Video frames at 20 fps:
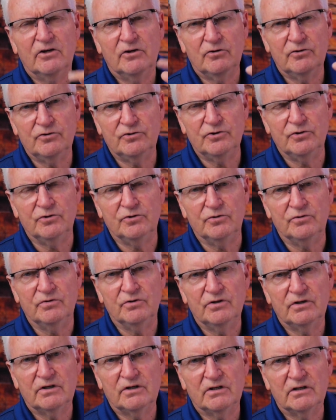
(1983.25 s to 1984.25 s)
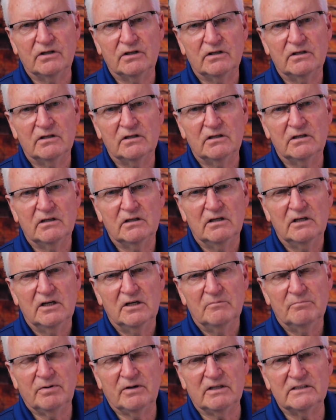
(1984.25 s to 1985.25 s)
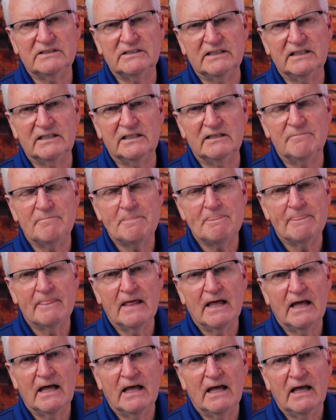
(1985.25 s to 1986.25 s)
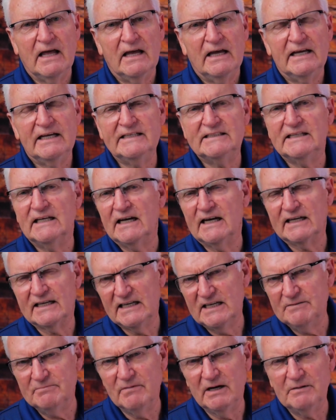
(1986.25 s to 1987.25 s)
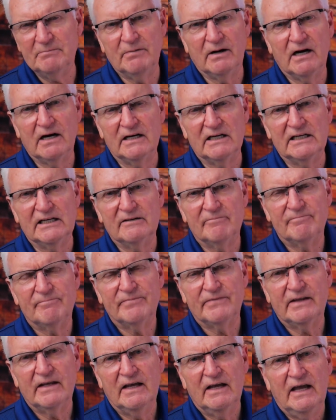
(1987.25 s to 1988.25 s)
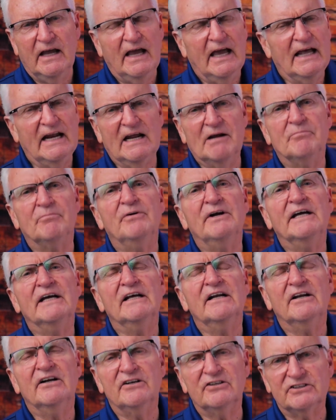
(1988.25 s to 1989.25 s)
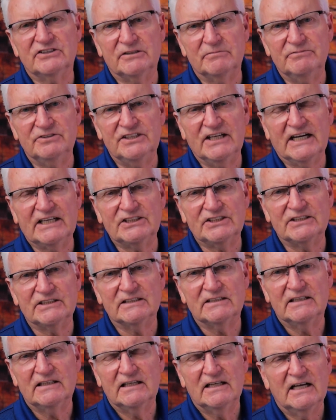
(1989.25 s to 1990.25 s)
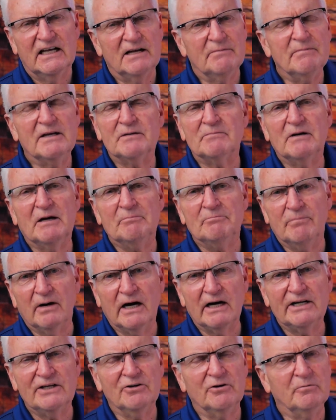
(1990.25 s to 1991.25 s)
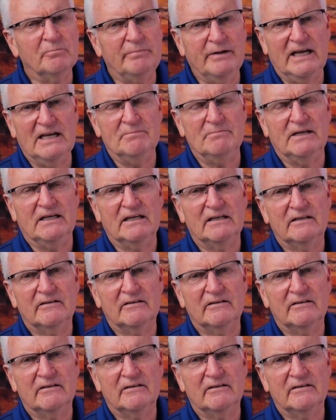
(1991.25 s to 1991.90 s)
do. Paul said, I keep my body and I bring it under subjection and make my body obey me.